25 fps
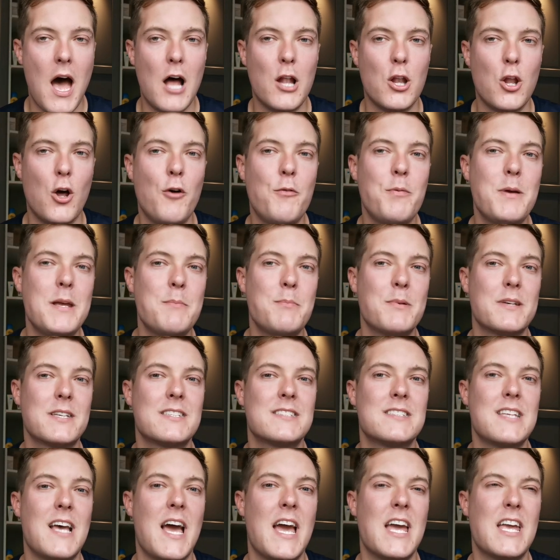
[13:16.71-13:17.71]
A lot of people
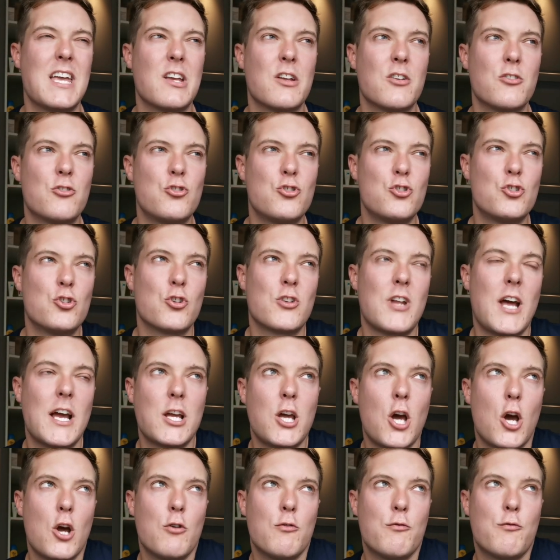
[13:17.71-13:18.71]
say, should
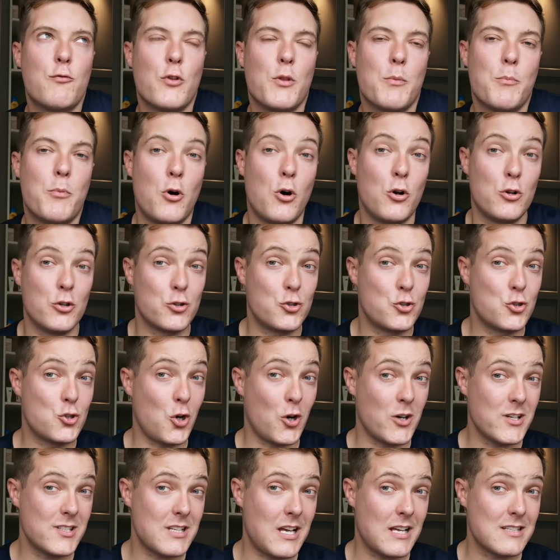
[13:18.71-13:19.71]
I go for the Paula's
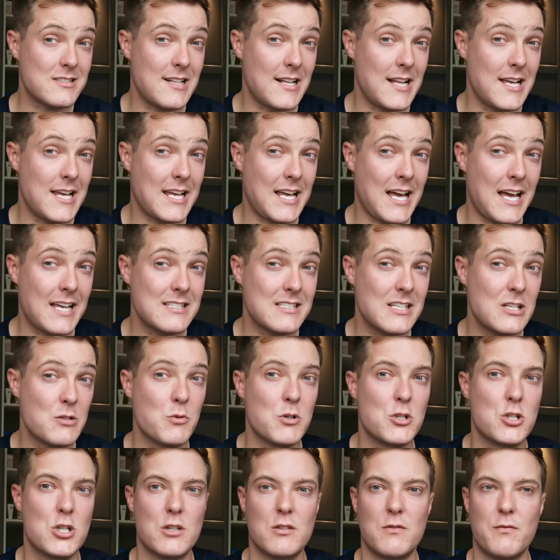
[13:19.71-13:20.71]
Choice azelaic
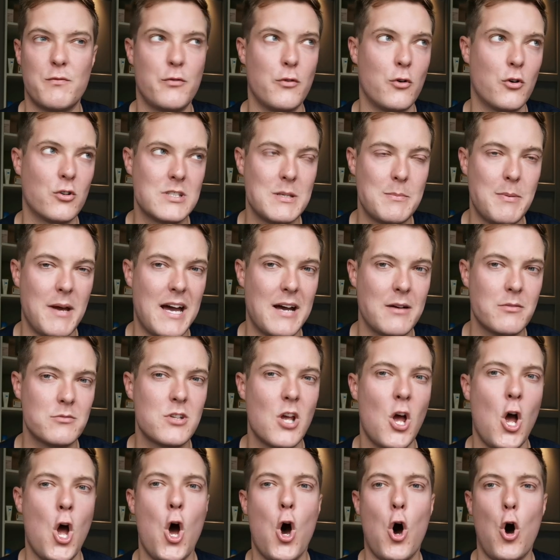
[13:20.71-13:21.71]
acid, which is forty
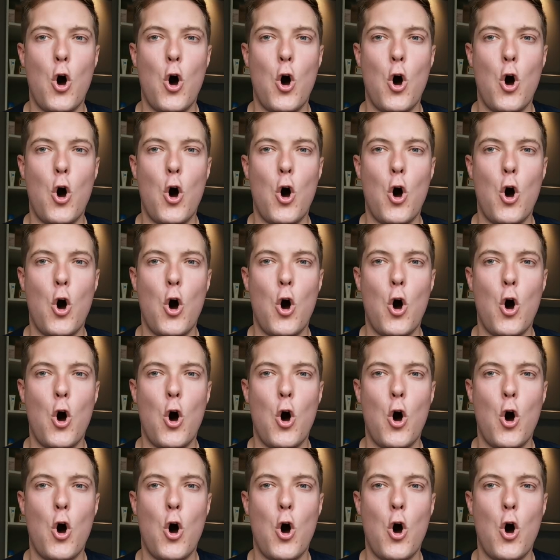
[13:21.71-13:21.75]
pounds,